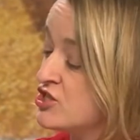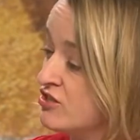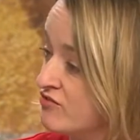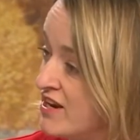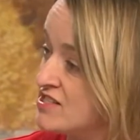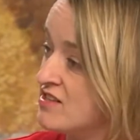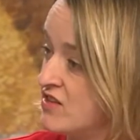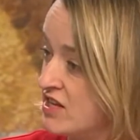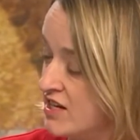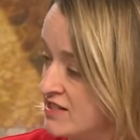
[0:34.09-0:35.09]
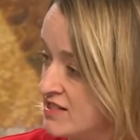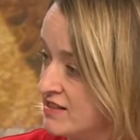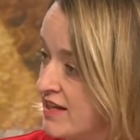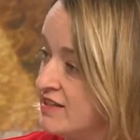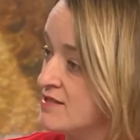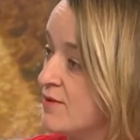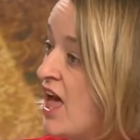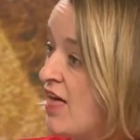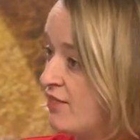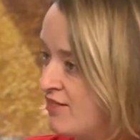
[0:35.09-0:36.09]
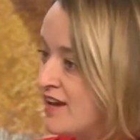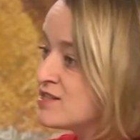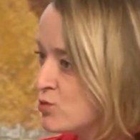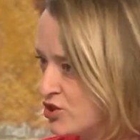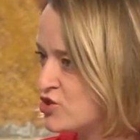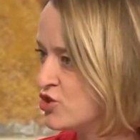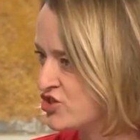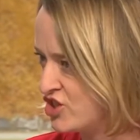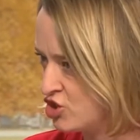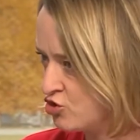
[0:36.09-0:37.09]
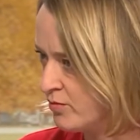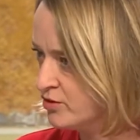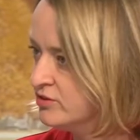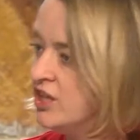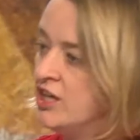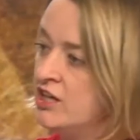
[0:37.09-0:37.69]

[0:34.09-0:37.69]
to the rest of the United Kingdom. That's what has caused such trouble.